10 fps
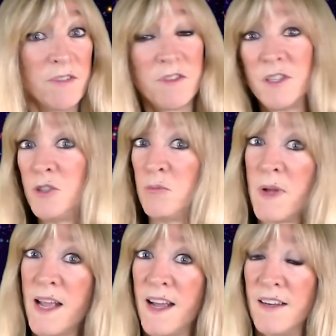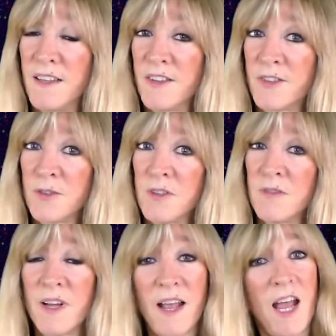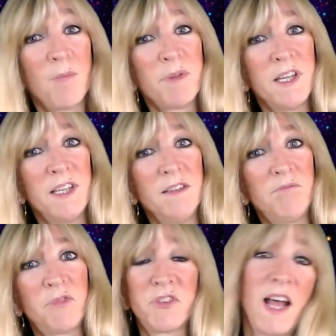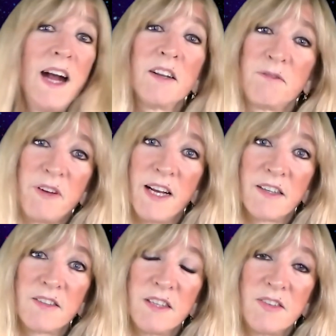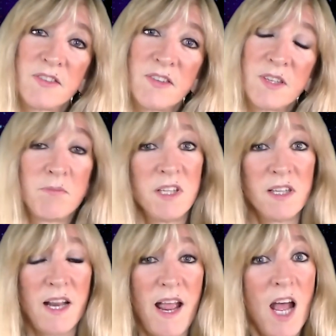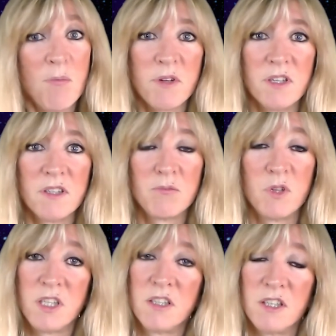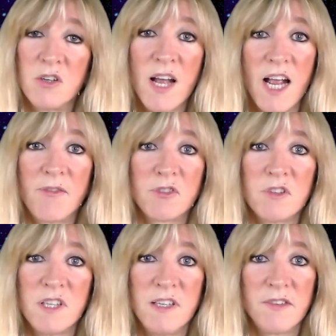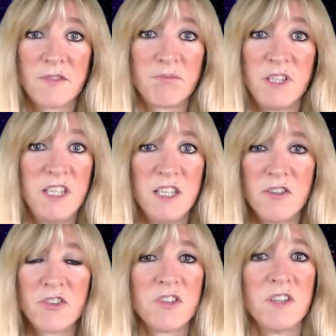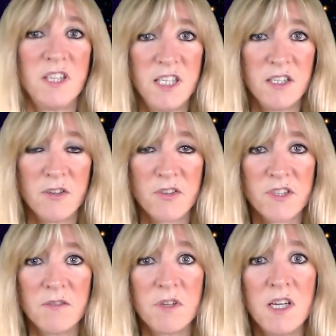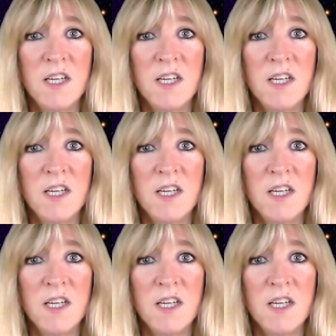of the new man as sort of a happy side effect. It's just something that happened, what do you know, after these years and years of